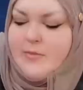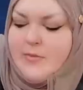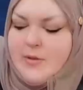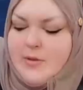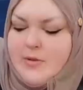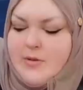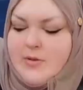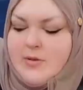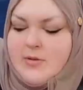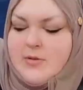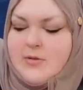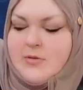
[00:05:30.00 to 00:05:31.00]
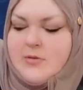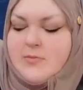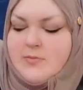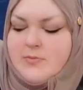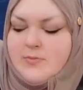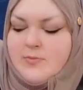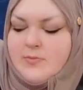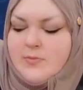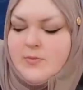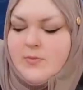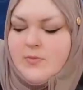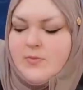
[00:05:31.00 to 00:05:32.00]

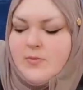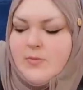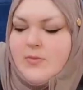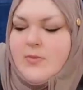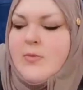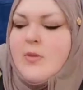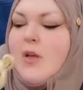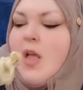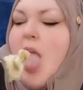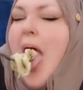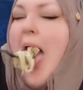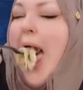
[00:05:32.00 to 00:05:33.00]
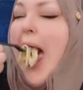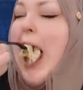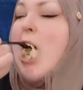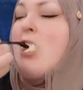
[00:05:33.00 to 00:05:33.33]
[no speech]